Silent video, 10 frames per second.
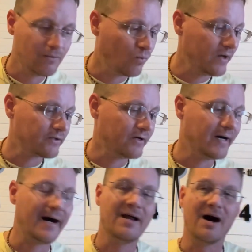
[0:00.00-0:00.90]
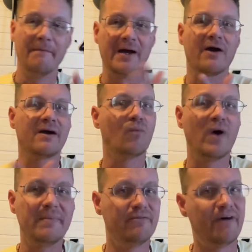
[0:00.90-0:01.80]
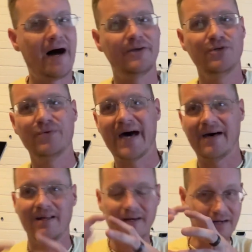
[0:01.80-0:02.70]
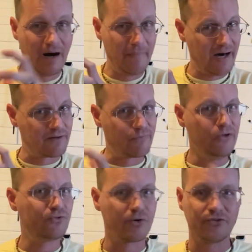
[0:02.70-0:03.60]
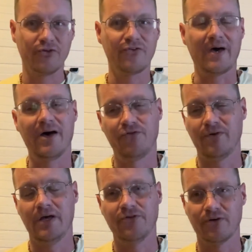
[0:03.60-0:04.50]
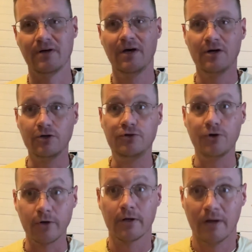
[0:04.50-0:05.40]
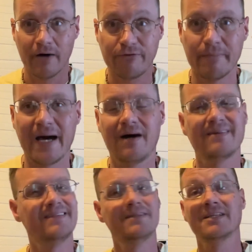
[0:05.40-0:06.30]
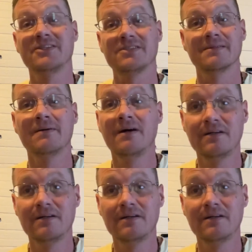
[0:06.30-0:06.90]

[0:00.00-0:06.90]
Whether or not American women value that amount of resources as, as a good enough amount, listen,